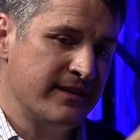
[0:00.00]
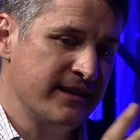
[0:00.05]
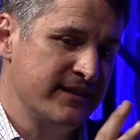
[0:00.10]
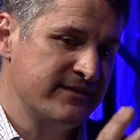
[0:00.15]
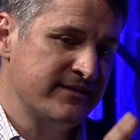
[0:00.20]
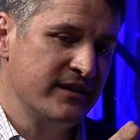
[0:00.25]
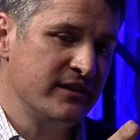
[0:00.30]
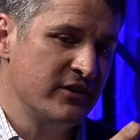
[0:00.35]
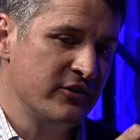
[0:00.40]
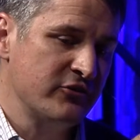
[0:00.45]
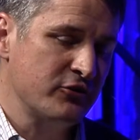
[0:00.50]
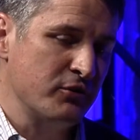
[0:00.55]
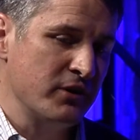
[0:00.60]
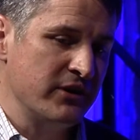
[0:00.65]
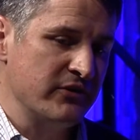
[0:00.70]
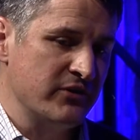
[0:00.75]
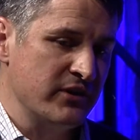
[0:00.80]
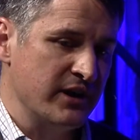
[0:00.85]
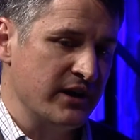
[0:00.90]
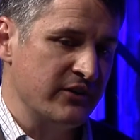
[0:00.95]
this
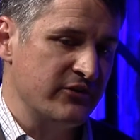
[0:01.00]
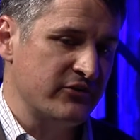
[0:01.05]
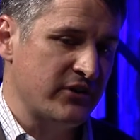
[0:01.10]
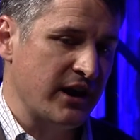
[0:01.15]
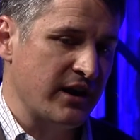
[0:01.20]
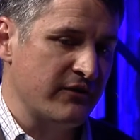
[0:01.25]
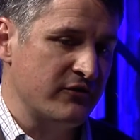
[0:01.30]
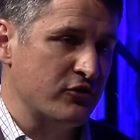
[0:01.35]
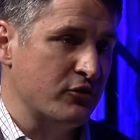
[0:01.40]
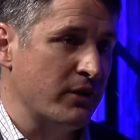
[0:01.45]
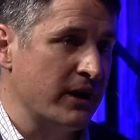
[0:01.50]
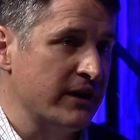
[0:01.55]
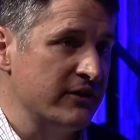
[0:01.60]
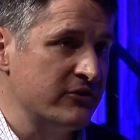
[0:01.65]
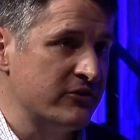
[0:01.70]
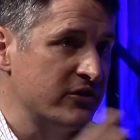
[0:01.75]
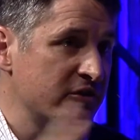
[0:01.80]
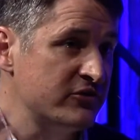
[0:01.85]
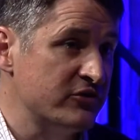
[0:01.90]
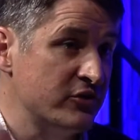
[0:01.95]
industry is in a state of
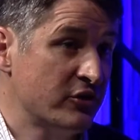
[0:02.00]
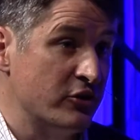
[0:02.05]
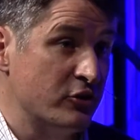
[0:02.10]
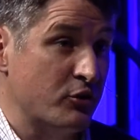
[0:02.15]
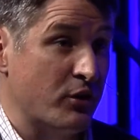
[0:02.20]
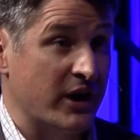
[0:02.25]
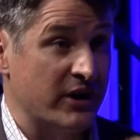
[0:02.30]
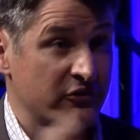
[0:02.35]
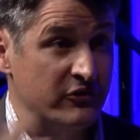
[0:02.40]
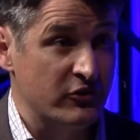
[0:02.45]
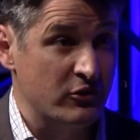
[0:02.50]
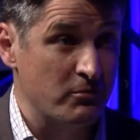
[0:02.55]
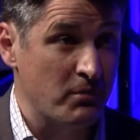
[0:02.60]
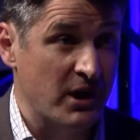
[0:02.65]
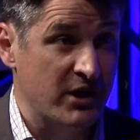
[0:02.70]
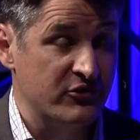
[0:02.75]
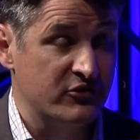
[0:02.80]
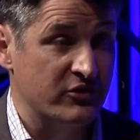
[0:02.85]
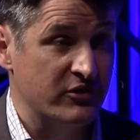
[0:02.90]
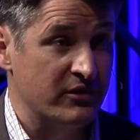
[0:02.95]
transition or
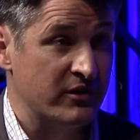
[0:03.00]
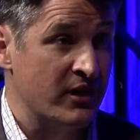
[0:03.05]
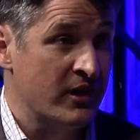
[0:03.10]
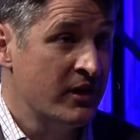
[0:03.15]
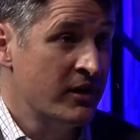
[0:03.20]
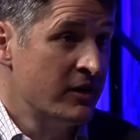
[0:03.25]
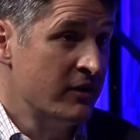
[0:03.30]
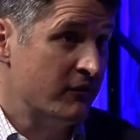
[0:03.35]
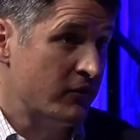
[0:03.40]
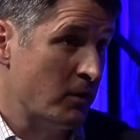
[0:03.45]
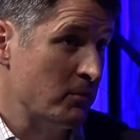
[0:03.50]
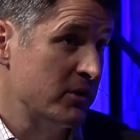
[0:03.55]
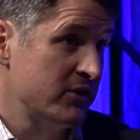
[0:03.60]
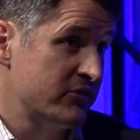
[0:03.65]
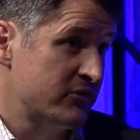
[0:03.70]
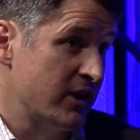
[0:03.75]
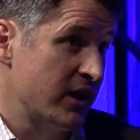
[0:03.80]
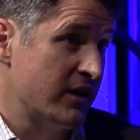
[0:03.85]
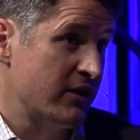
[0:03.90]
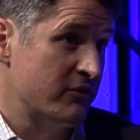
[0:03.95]
transformation from a
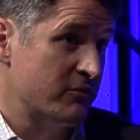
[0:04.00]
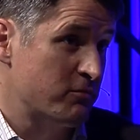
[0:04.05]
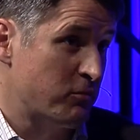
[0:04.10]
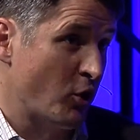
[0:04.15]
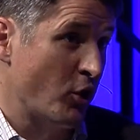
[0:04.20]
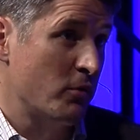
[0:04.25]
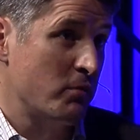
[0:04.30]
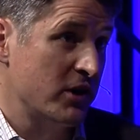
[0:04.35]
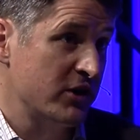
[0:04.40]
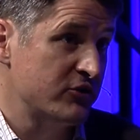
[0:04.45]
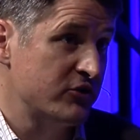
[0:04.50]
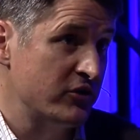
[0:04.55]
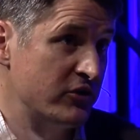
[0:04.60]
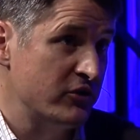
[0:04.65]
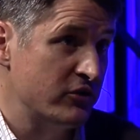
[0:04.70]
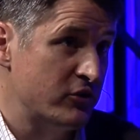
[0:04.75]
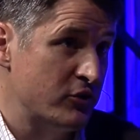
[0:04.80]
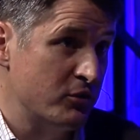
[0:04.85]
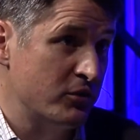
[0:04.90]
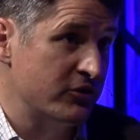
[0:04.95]
state of
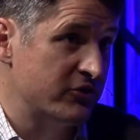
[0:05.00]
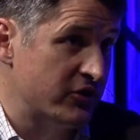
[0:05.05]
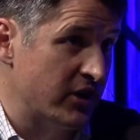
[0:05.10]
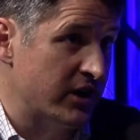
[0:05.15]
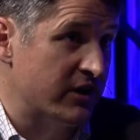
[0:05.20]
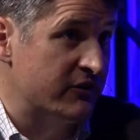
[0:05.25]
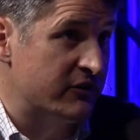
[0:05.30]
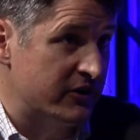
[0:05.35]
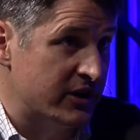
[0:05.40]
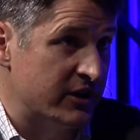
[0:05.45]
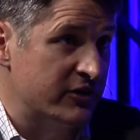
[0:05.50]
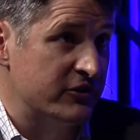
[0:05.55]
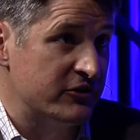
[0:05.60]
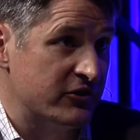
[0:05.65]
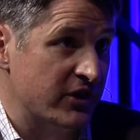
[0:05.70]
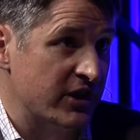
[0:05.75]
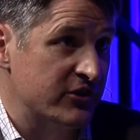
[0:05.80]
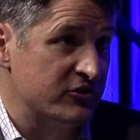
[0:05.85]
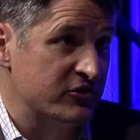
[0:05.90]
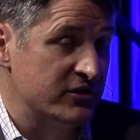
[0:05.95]
prohibition to a state of
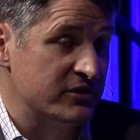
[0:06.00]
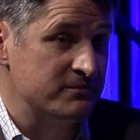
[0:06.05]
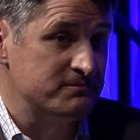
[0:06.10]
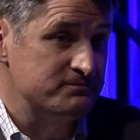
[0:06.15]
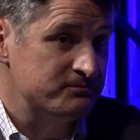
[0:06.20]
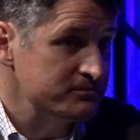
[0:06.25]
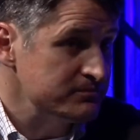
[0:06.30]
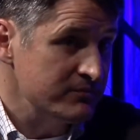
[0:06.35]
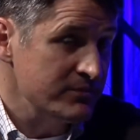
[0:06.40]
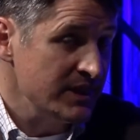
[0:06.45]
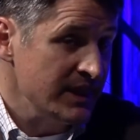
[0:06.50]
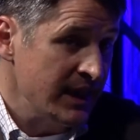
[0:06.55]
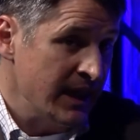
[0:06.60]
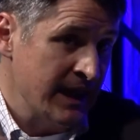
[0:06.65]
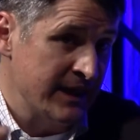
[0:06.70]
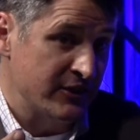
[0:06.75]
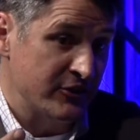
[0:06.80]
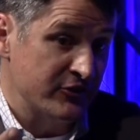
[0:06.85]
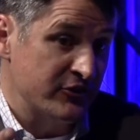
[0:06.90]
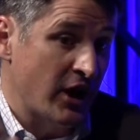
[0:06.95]
legalization.
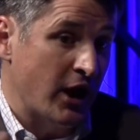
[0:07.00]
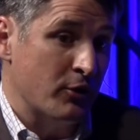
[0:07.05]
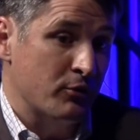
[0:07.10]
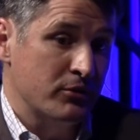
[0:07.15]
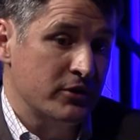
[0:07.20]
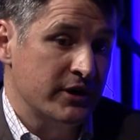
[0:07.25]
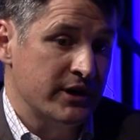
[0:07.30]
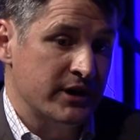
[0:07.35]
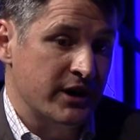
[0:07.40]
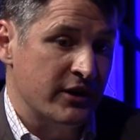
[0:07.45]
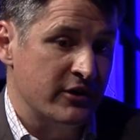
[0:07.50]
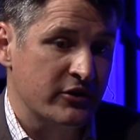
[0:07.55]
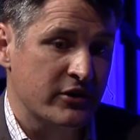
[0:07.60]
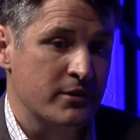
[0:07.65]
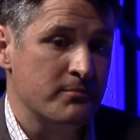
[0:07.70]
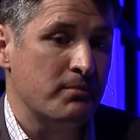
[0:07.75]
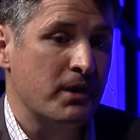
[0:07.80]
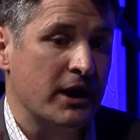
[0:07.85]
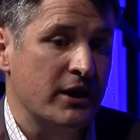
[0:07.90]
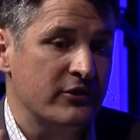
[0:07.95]
And there's not really another
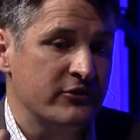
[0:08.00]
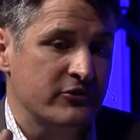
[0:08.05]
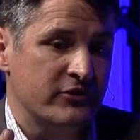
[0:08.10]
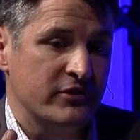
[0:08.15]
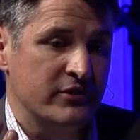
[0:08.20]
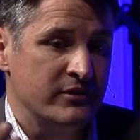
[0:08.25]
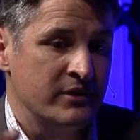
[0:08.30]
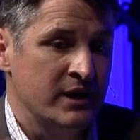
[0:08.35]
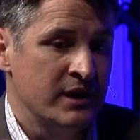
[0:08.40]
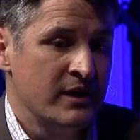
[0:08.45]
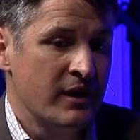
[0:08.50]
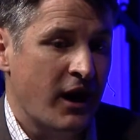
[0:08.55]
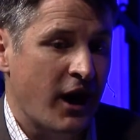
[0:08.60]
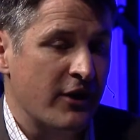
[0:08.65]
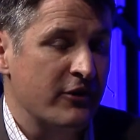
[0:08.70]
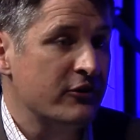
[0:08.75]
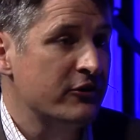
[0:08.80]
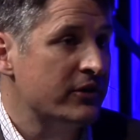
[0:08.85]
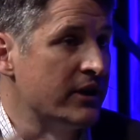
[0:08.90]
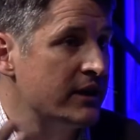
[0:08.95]
comparison
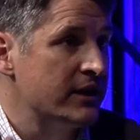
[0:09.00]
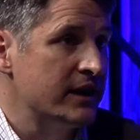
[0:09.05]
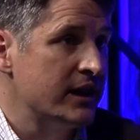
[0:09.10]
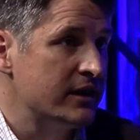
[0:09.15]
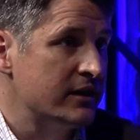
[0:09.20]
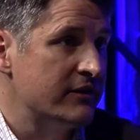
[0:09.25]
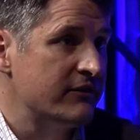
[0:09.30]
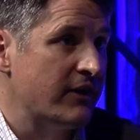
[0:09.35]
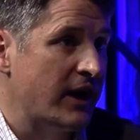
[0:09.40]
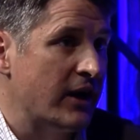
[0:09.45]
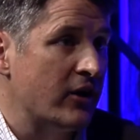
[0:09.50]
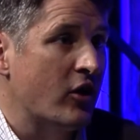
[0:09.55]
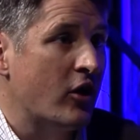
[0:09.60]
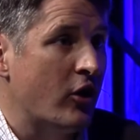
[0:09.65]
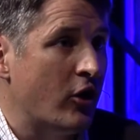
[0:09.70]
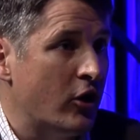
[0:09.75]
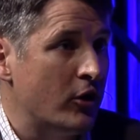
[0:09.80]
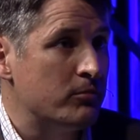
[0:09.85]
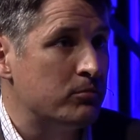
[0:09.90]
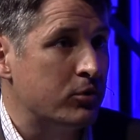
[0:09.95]
other than the end of
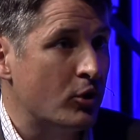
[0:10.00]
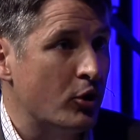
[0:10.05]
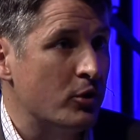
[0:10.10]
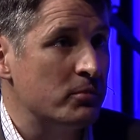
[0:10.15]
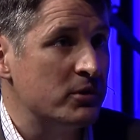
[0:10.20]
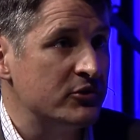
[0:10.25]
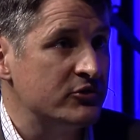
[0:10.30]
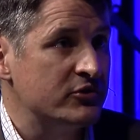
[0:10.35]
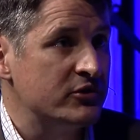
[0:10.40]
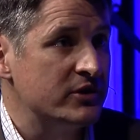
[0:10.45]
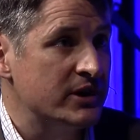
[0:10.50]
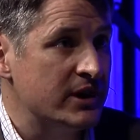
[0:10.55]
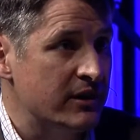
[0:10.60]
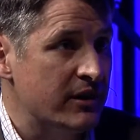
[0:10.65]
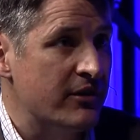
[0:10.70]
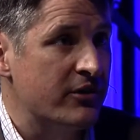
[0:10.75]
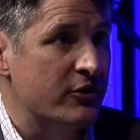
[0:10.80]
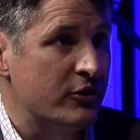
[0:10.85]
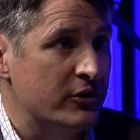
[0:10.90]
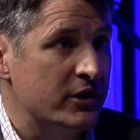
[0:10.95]
alcohol prohibition
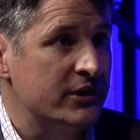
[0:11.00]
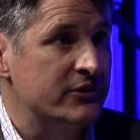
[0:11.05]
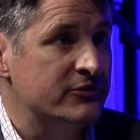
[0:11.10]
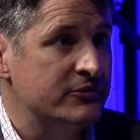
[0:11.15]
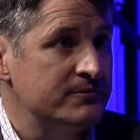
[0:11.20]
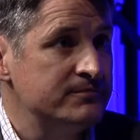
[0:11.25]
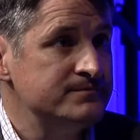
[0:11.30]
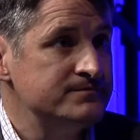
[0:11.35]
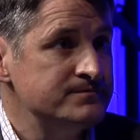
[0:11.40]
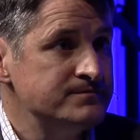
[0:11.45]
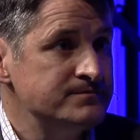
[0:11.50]
in the 30s.